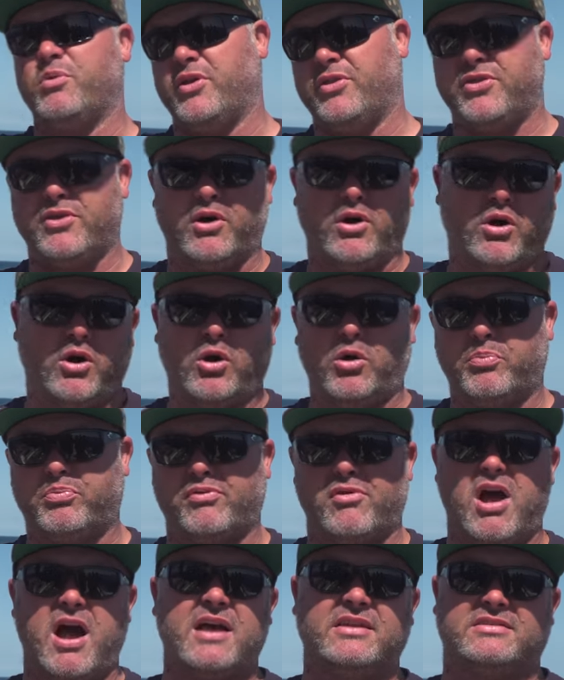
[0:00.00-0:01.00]
with the whole
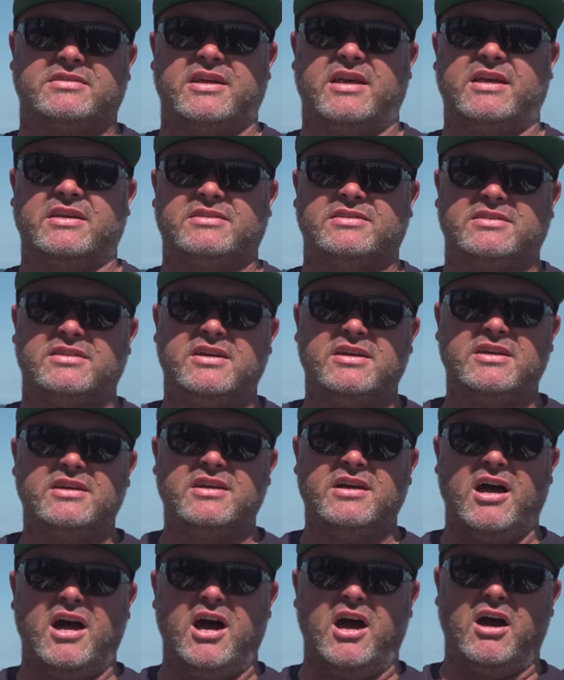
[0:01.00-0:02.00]
process
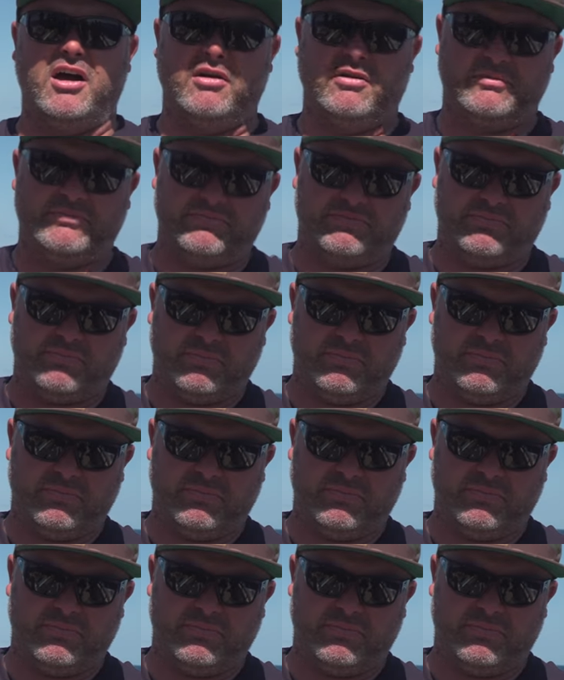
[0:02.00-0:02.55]
of